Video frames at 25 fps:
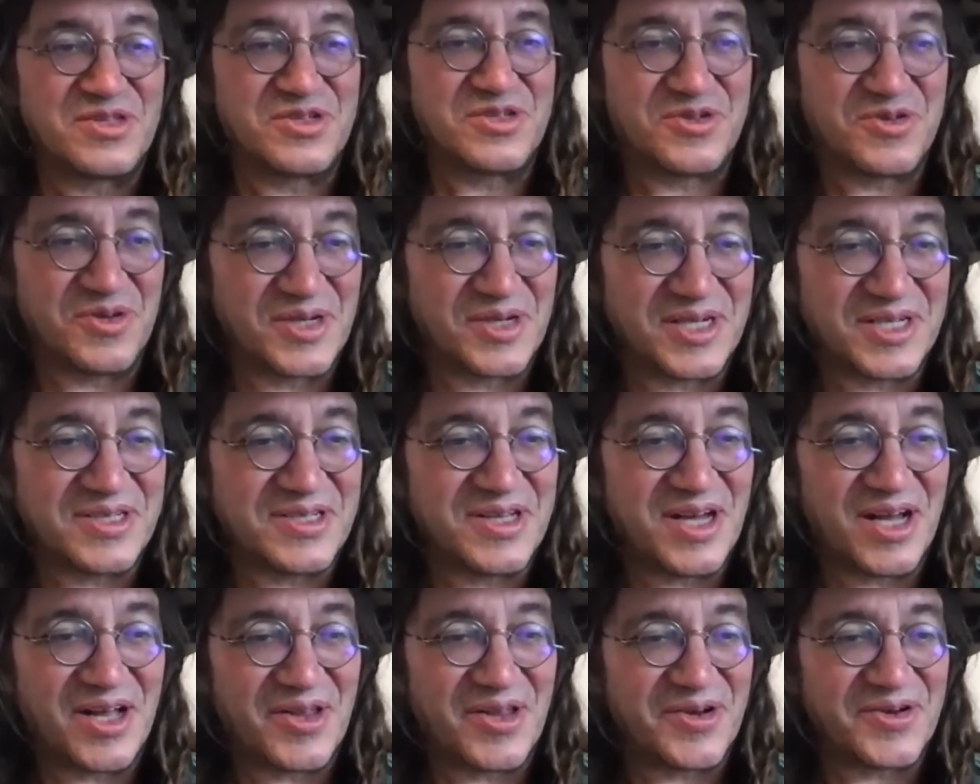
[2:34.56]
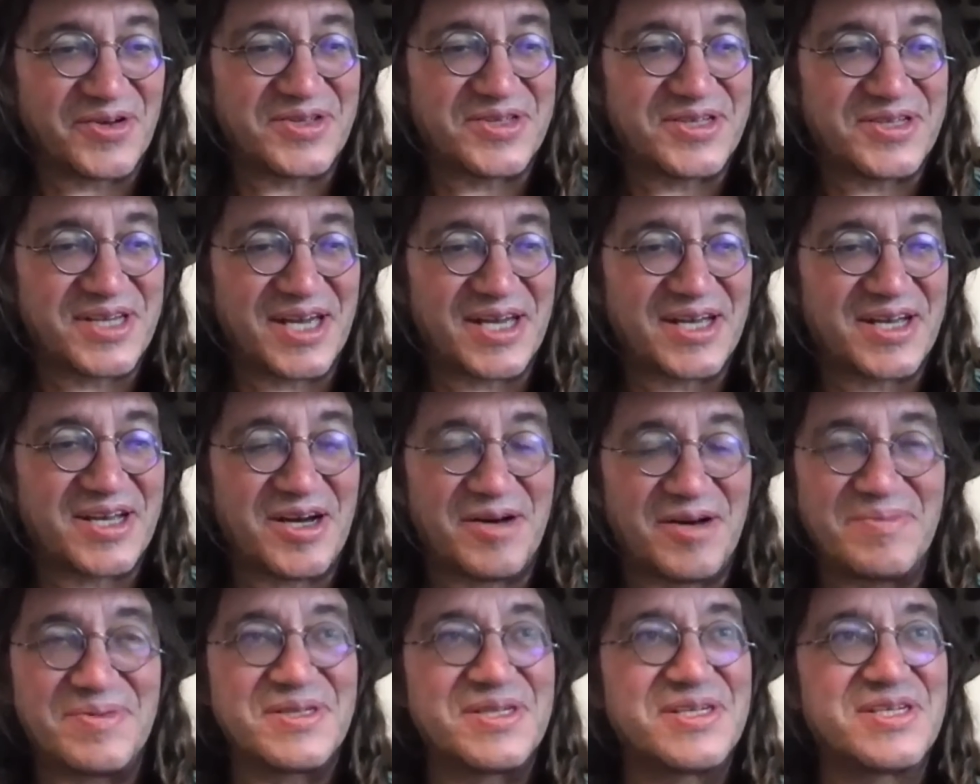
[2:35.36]
trillion-dollar tech
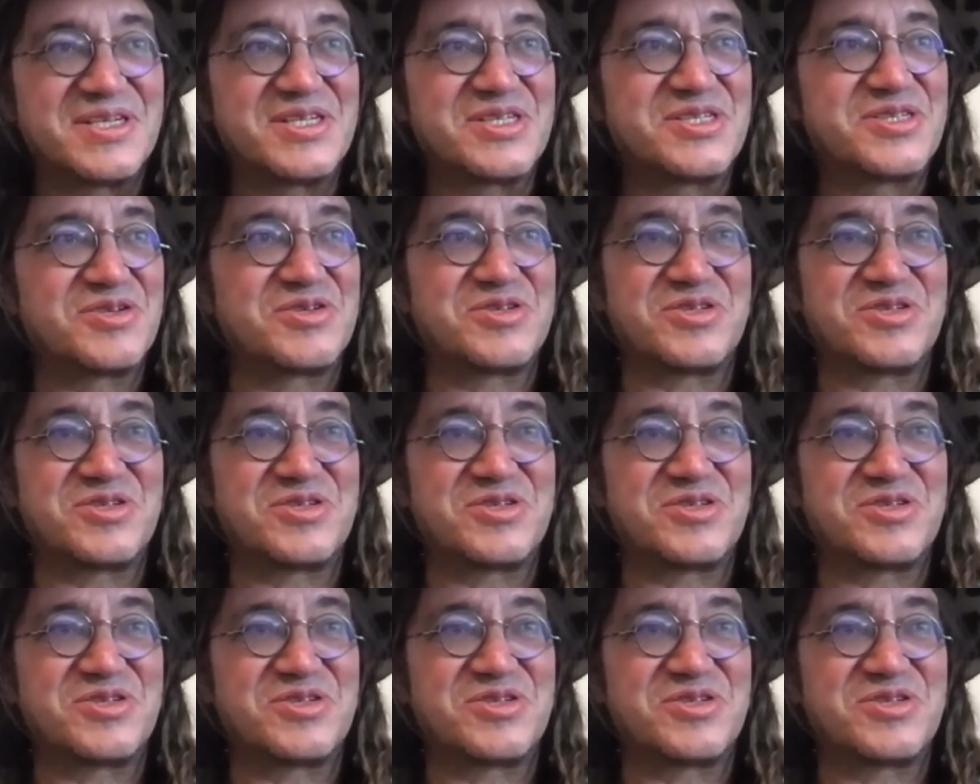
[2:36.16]
companies.